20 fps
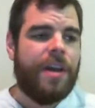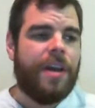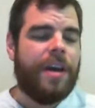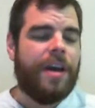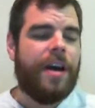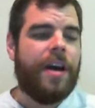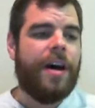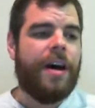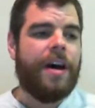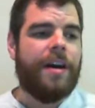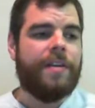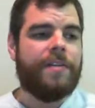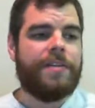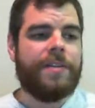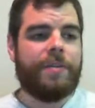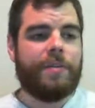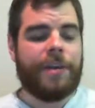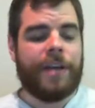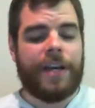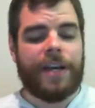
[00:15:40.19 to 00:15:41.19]
If
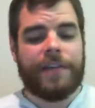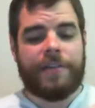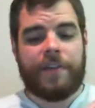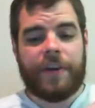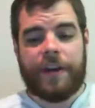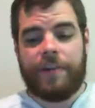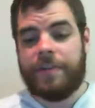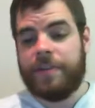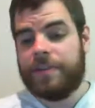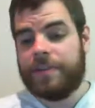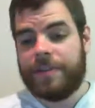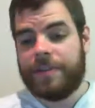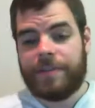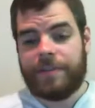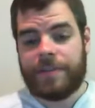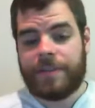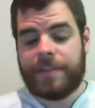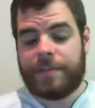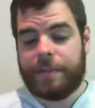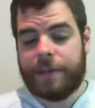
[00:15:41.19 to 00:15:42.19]
someone has 5 years of
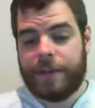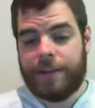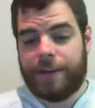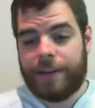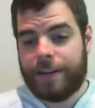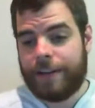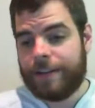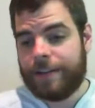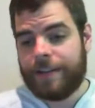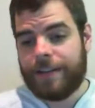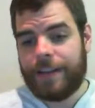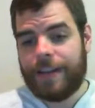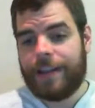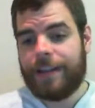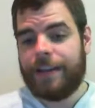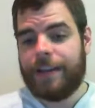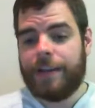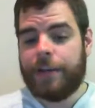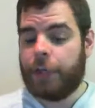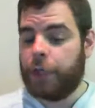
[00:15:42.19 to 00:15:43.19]
experience and
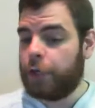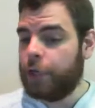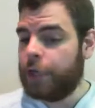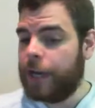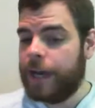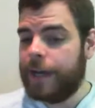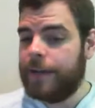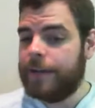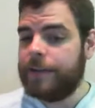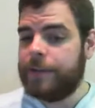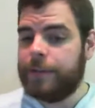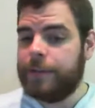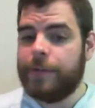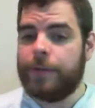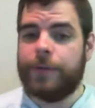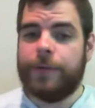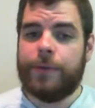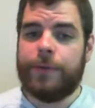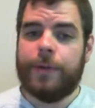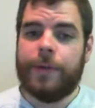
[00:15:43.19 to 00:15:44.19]
a good
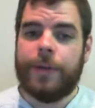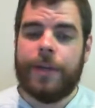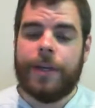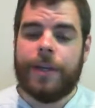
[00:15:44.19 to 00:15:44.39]
attitude,